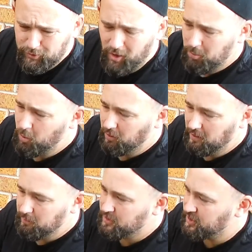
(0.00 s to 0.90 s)
top
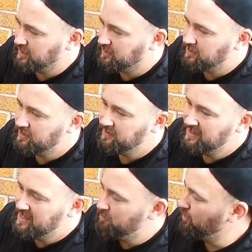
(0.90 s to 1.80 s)
quality machine.
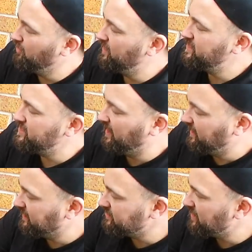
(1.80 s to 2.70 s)
But this
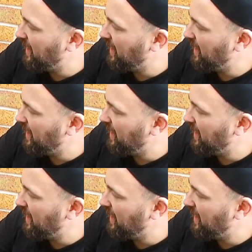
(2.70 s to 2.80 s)
thing is